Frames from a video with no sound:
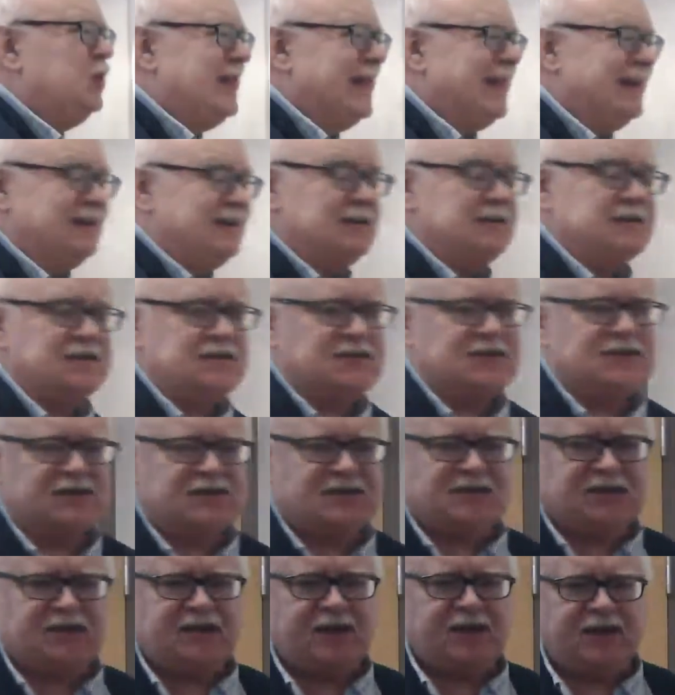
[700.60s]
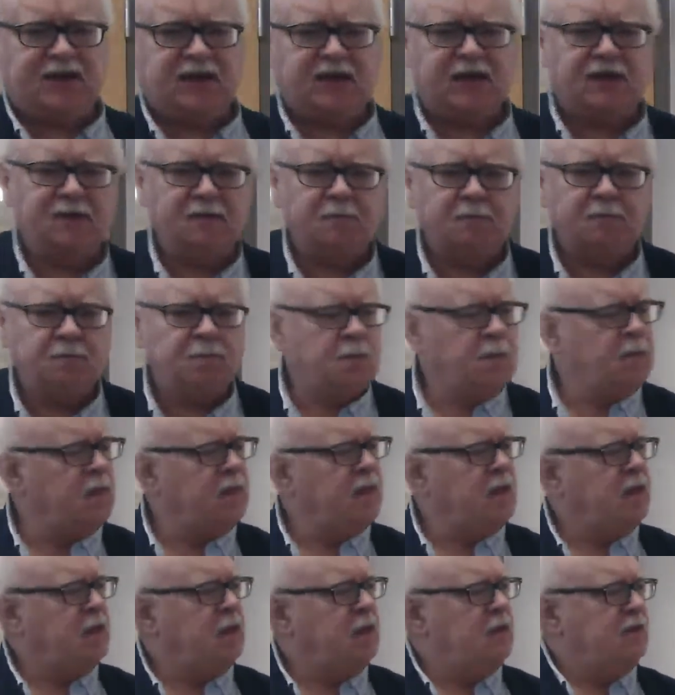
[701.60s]
us say
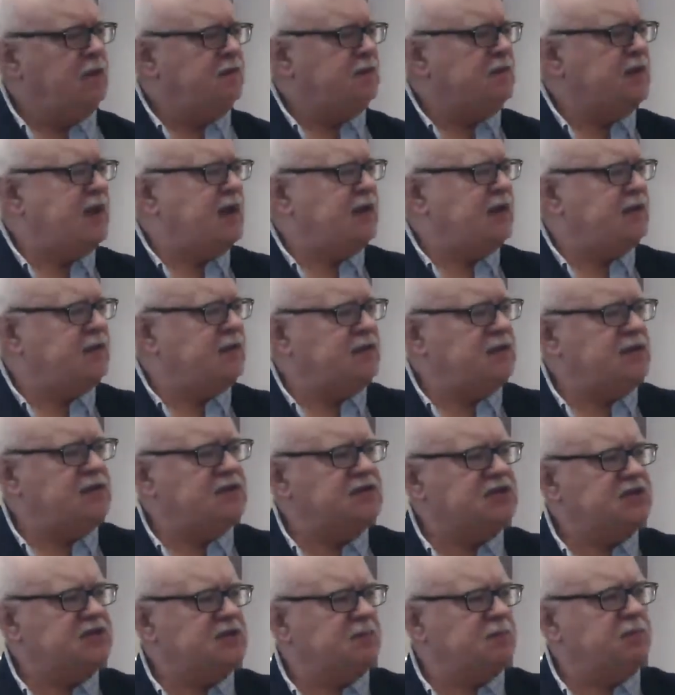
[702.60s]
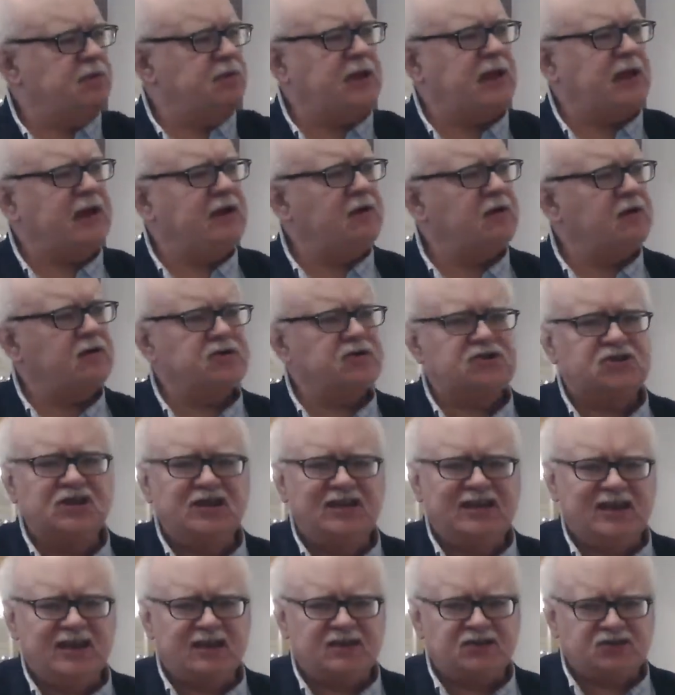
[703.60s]
that the suppliers
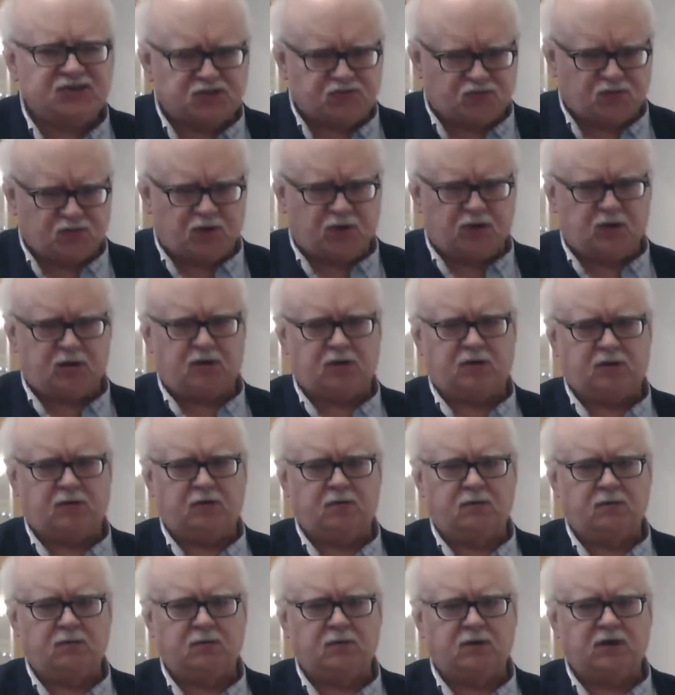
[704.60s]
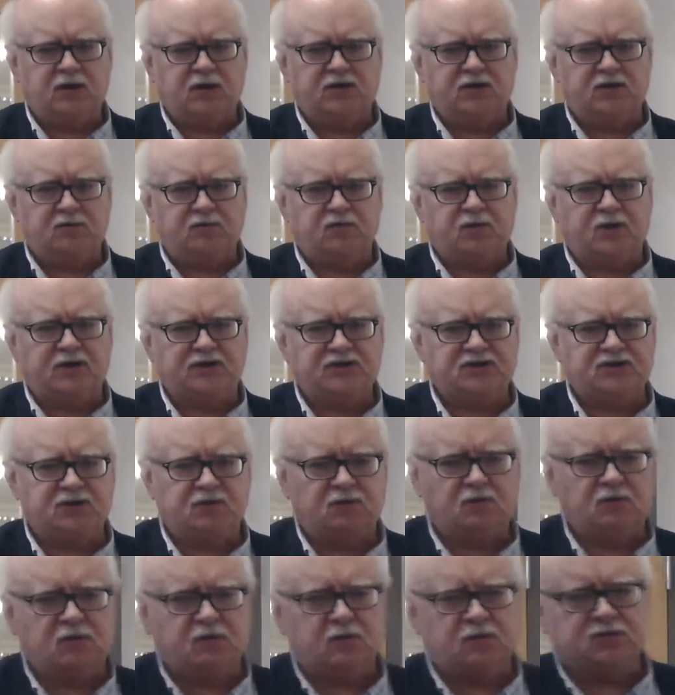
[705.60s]
guess wrong on the price that
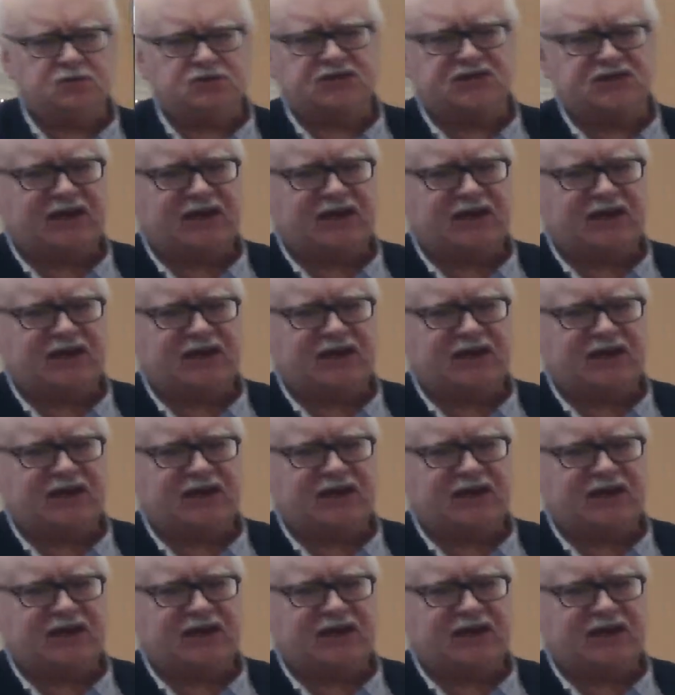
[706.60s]
will sell